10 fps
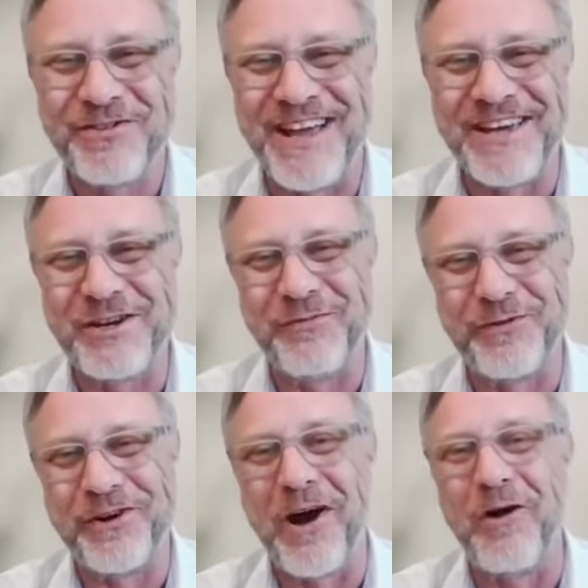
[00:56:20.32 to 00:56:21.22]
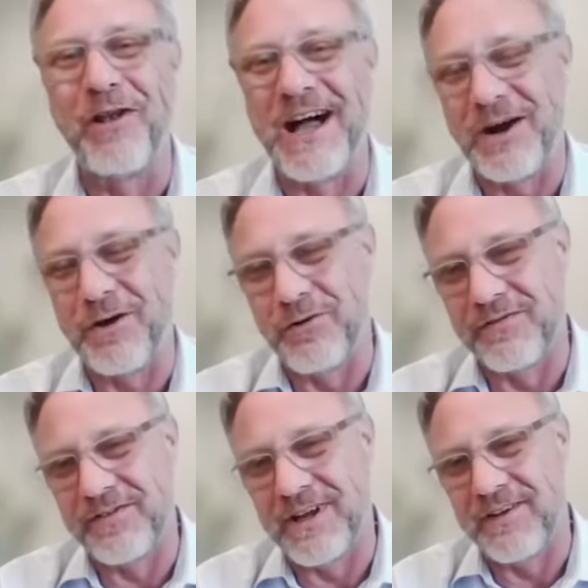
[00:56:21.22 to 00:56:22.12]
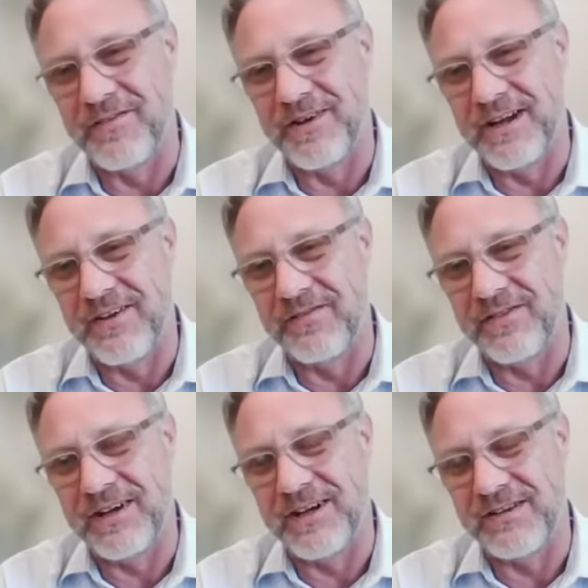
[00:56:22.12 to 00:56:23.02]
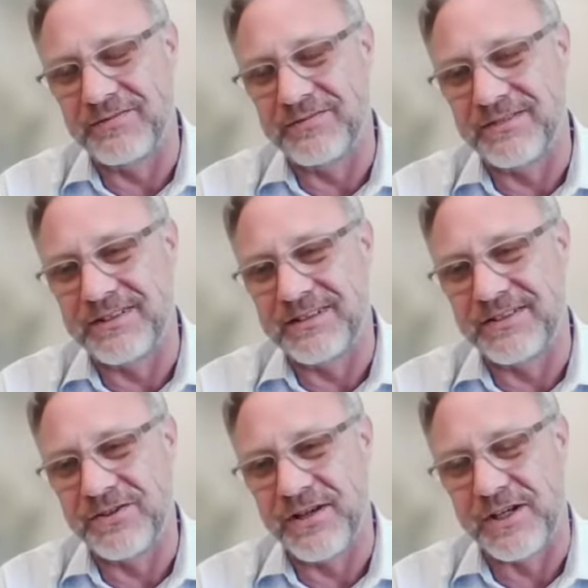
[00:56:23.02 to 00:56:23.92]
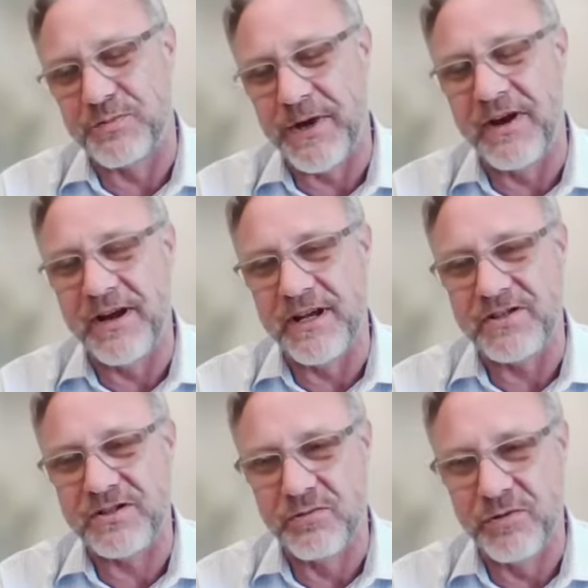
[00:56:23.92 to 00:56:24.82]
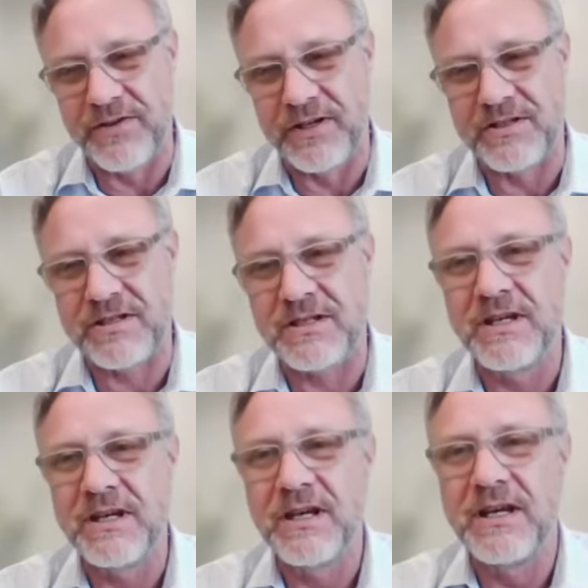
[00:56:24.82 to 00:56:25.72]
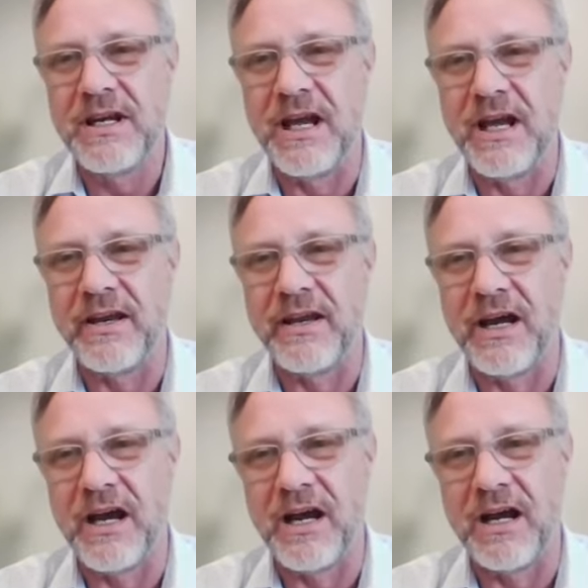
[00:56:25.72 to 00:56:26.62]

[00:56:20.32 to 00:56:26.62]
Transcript: Thank you for your whole hour of experience with us. And